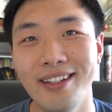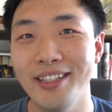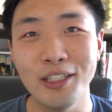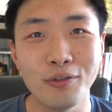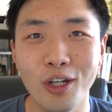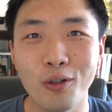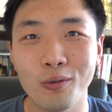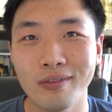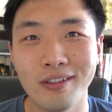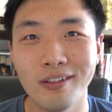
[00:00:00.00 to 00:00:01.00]
they'll know,
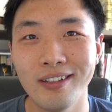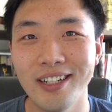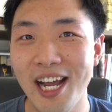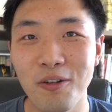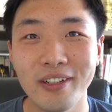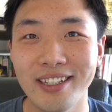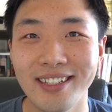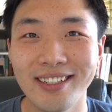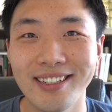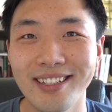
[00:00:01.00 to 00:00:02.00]
Henry,
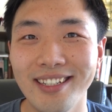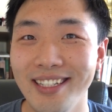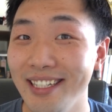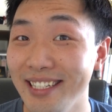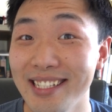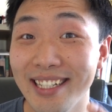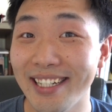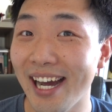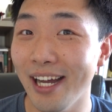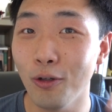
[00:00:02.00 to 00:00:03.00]
he's the
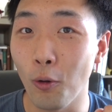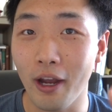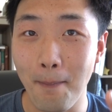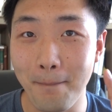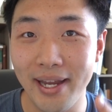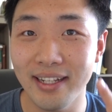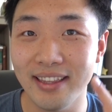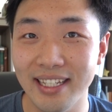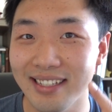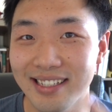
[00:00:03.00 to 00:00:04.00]
guy who can make
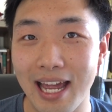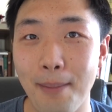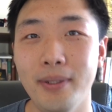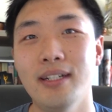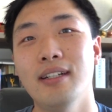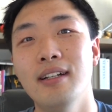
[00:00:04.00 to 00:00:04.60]
things happen.